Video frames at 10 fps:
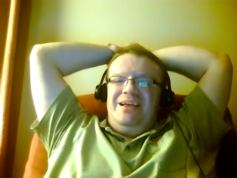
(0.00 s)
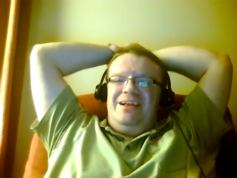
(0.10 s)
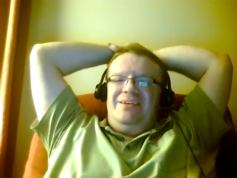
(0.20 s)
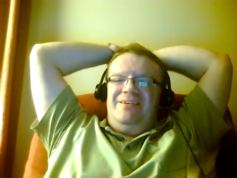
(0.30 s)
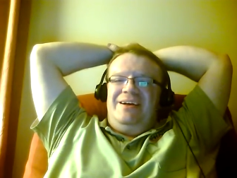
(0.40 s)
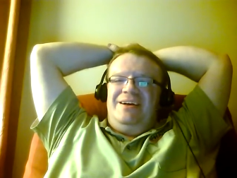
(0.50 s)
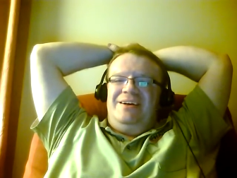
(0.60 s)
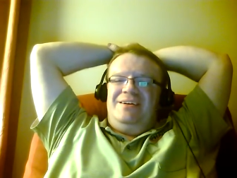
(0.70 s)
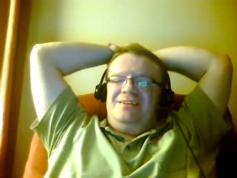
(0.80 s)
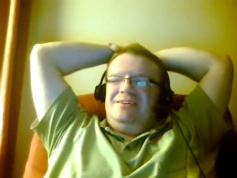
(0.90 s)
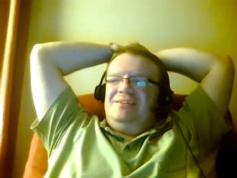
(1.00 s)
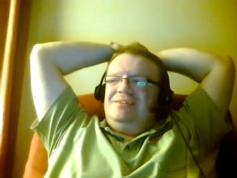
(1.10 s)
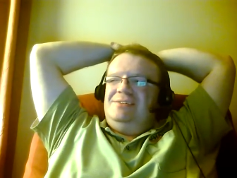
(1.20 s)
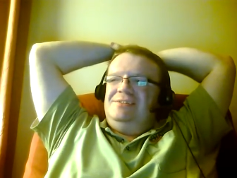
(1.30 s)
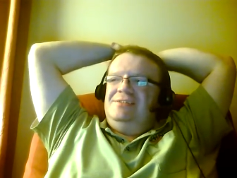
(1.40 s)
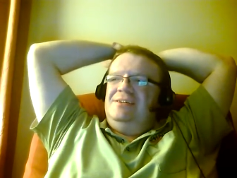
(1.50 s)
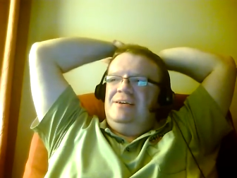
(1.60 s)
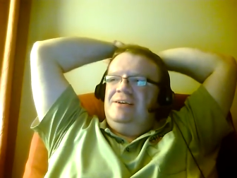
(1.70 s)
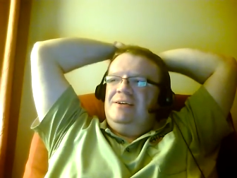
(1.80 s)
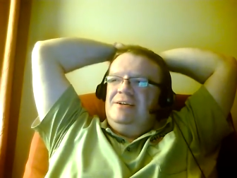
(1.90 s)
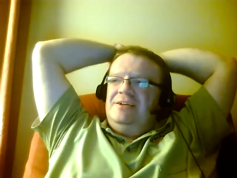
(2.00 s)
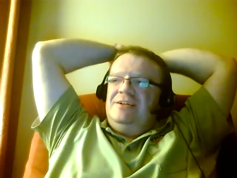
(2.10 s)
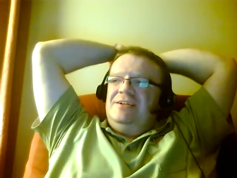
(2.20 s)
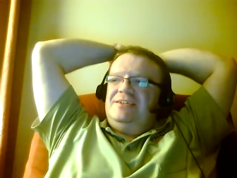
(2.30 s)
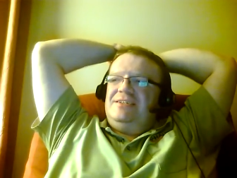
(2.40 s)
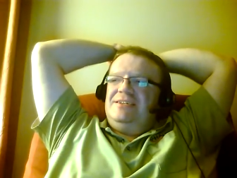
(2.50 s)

Anyway, I'll uh, let's